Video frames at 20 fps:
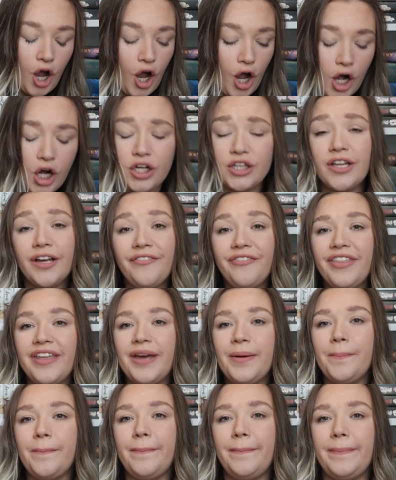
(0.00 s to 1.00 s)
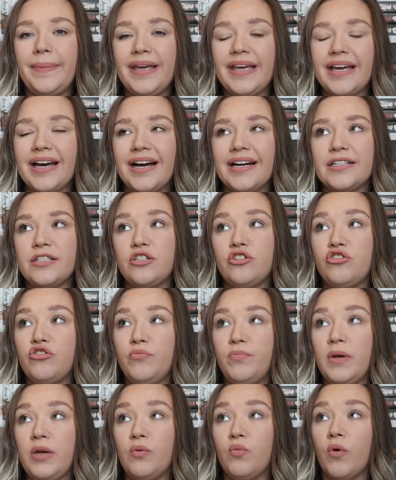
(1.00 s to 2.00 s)
all of them, because to
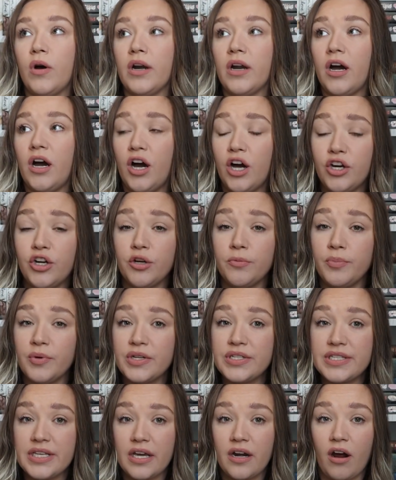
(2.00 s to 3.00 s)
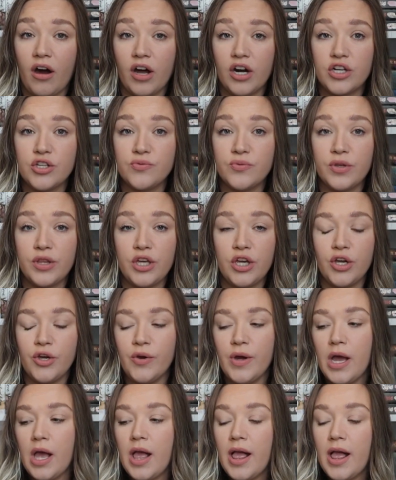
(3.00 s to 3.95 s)
be 100% honest with you,